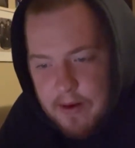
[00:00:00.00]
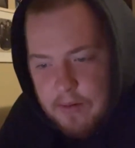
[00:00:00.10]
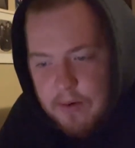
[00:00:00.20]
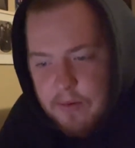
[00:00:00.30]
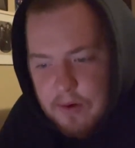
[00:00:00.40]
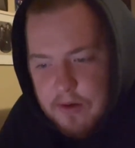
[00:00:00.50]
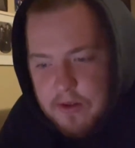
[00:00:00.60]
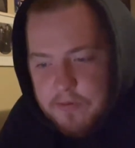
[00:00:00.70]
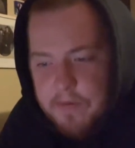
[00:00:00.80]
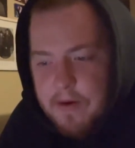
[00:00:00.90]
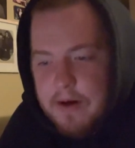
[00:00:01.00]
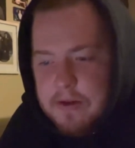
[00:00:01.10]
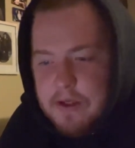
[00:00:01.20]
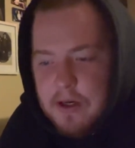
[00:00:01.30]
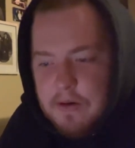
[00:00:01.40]
One wonders from the
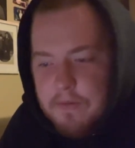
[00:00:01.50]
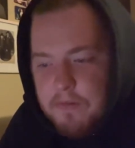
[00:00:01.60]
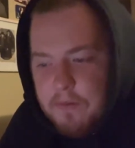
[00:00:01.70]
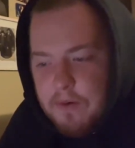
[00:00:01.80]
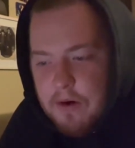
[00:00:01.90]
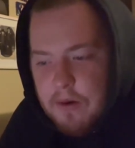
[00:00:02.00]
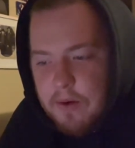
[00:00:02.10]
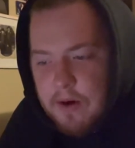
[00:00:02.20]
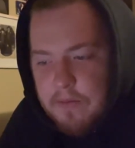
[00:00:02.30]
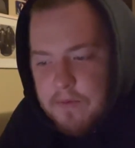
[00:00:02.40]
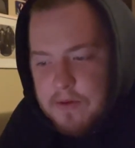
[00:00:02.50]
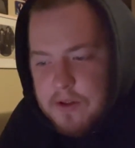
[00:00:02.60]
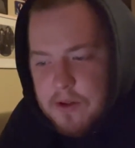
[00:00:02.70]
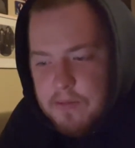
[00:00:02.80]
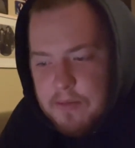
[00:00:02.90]
outside if we're all waiting for
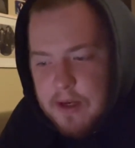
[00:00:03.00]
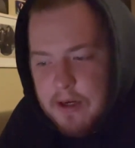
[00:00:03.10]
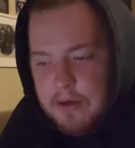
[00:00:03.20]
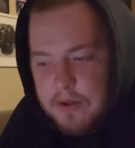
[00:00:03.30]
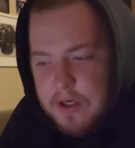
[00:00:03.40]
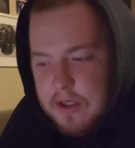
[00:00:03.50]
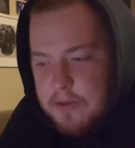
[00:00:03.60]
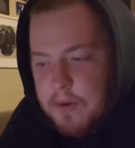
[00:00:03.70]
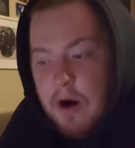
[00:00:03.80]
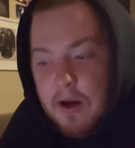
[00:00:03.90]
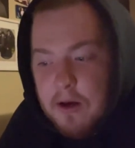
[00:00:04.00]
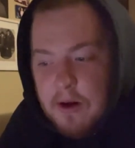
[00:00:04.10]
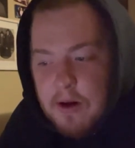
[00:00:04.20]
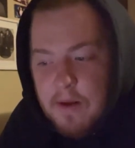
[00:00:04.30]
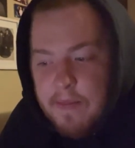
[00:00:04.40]
some Deus ex
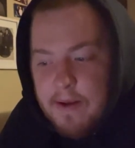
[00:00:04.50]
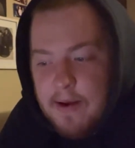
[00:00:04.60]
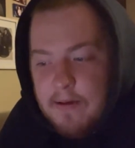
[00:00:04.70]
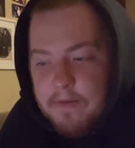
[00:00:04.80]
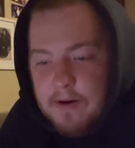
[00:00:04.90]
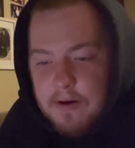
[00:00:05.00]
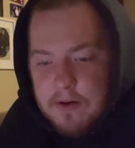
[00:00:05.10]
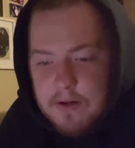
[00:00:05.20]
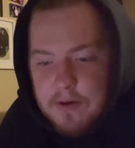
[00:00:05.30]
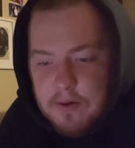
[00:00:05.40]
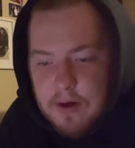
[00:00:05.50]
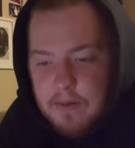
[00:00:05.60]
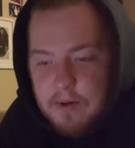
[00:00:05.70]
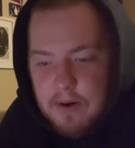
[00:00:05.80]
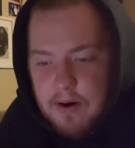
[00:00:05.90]
machina figure to
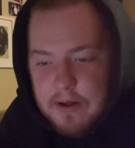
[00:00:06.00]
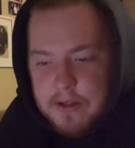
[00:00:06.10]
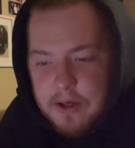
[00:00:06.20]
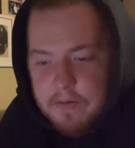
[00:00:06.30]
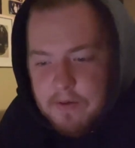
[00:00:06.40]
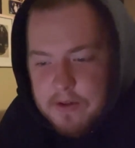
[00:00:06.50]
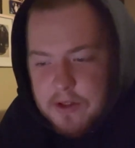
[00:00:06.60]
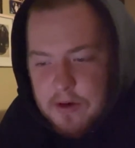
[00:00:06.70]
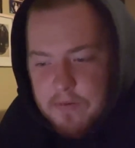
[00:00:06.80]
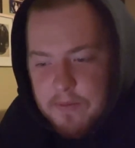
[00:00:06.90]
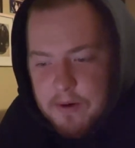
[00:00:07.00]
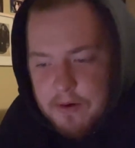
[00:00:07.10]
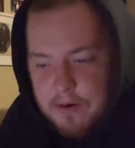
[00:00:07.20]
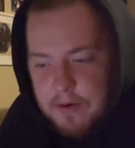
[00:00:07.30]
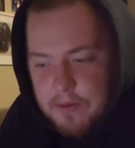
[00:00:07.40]
come along and save us all from our
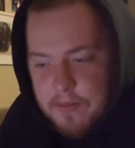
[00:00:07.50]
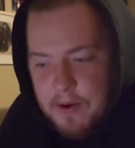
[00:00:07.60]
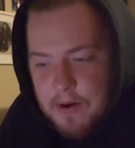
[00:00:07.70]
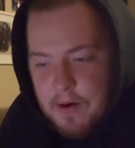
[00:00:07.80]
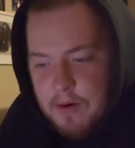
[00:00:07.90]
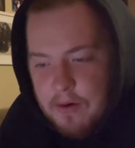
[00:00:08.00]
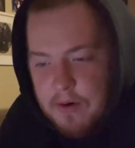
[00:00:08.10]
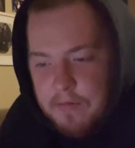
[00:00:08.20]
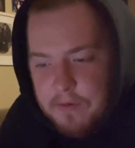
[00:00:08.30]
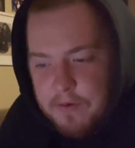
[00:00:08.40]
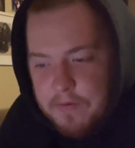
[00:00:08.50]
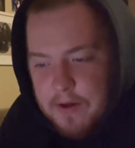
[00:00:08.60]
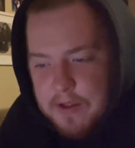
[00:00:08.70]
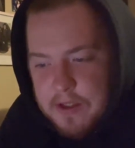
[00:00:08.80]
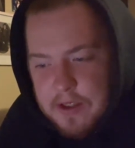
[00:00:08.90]
doom, or if we
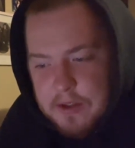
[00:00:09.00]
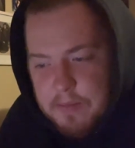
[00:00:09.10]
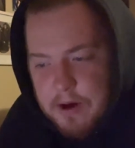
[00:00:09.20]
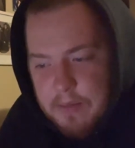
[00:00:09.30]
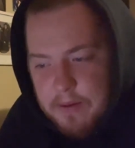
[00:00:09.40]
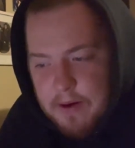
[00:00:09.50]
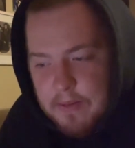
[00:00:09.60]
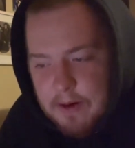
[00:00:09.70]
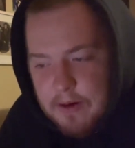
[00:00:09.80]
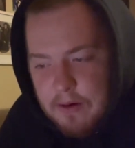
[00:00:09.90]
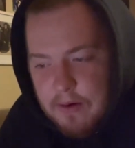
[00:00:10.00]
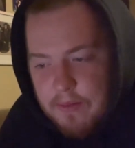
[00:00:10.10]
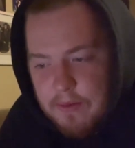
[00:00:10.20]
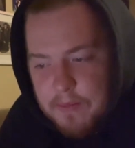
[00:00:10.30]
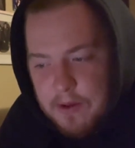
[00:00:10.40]
fantasize about becoming a
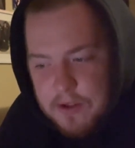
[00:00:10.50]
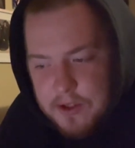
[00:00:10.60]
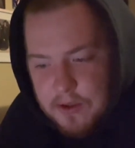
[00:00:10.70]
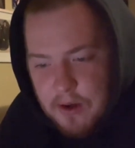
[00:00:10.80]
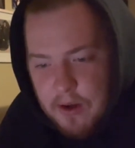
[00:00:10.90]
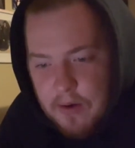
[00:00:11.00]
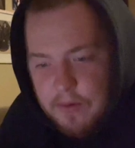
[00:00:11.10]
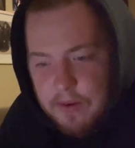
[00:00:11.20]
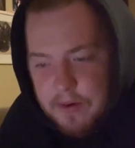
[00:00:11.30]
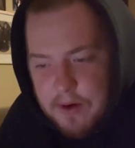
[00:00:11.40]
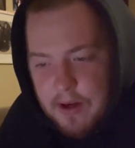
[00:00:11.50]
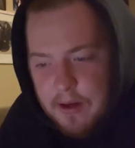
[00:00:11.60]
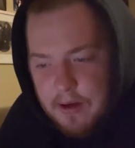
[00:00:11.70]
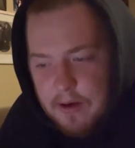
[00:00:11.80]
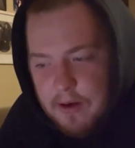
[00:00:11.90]
normal person with
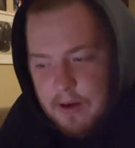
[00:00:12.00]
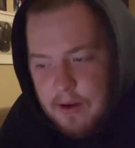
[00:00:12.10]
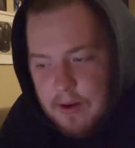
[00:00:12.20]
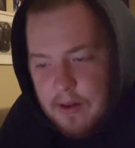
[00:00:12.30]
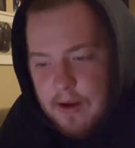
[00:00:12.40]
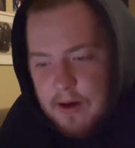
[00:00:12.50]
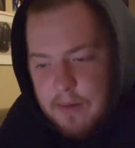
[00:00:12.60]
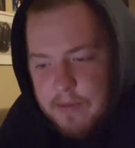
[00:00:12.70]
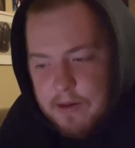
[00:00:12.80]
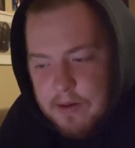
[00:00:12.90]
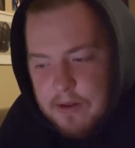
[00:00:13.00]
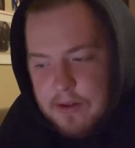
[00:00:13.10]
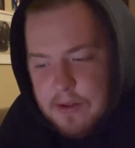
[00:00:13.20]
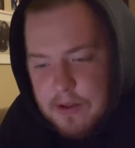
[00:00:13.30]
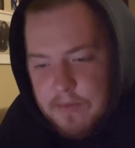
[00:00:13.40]
deity like abilities